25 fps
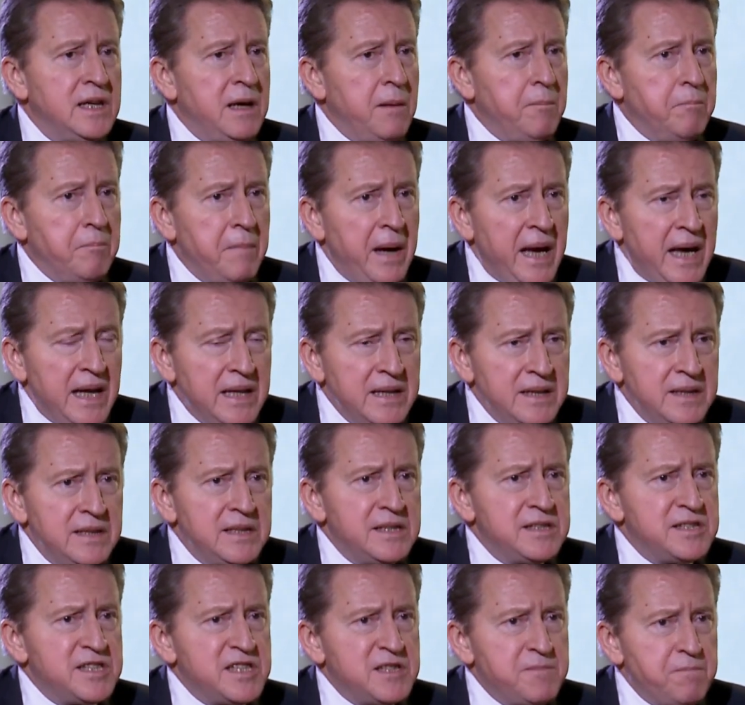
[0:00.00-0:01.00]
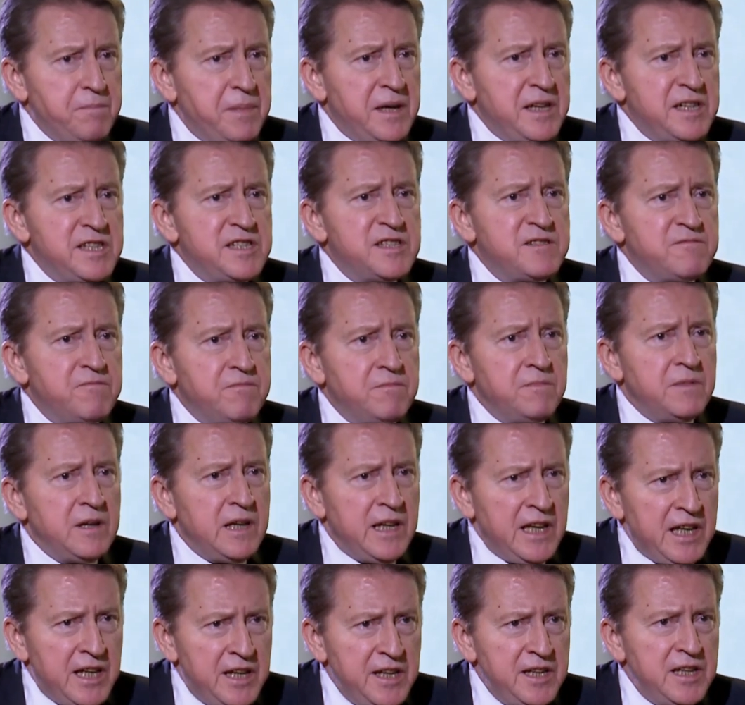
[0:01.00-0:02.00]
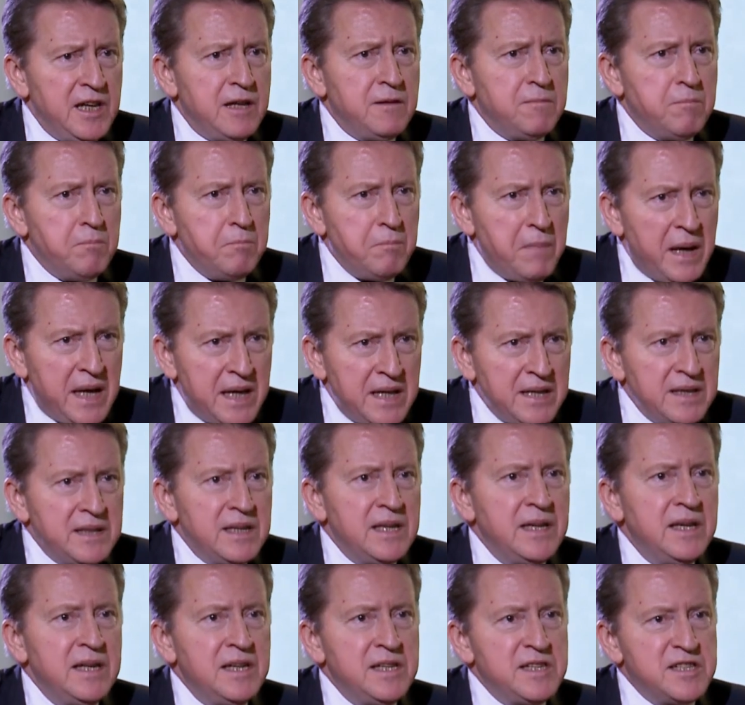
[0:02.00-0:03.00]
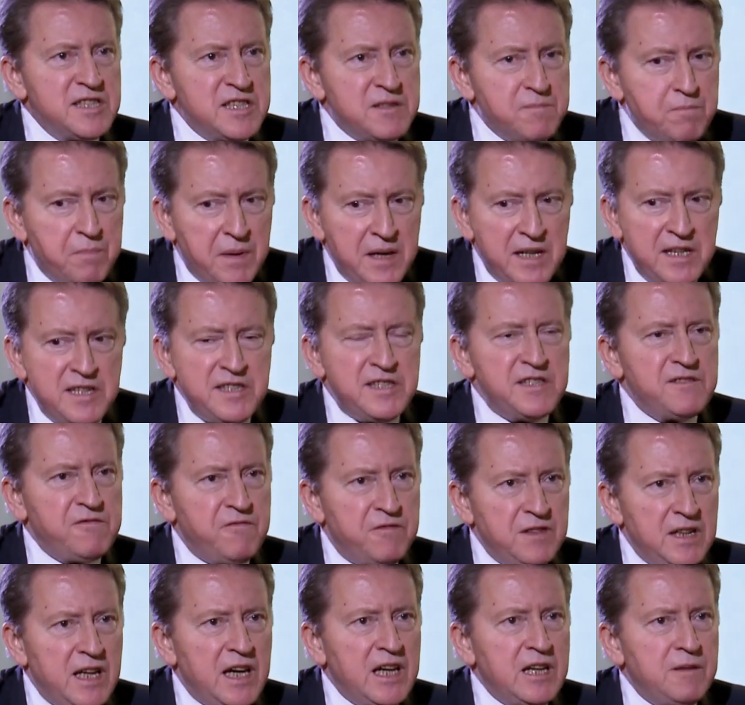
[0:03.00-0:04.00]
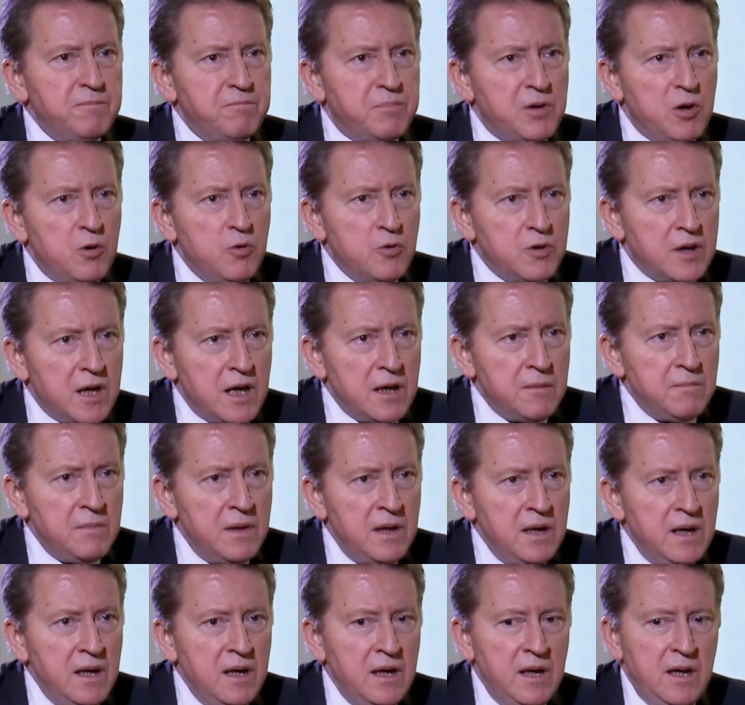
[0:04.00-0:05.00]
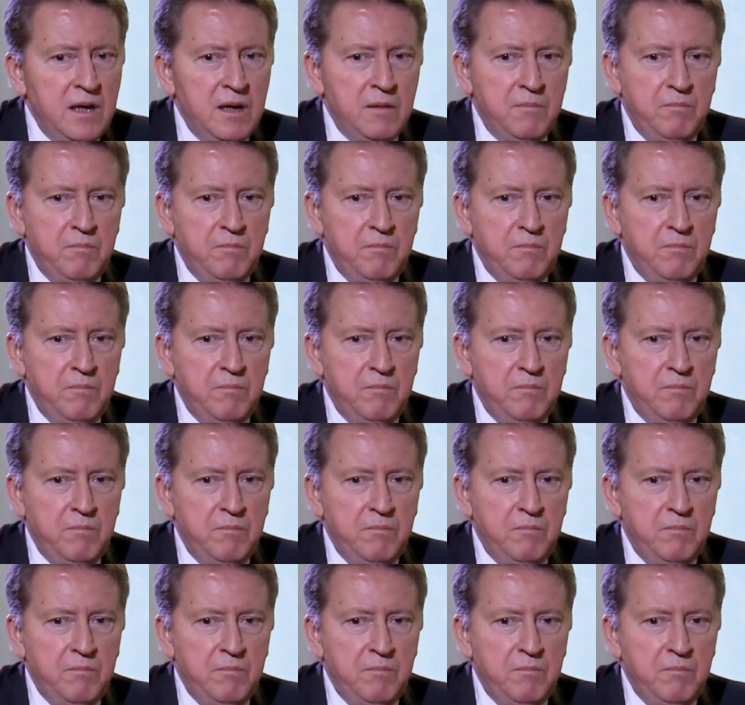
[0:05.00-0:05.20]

manned space Indian manned space flight program. Right.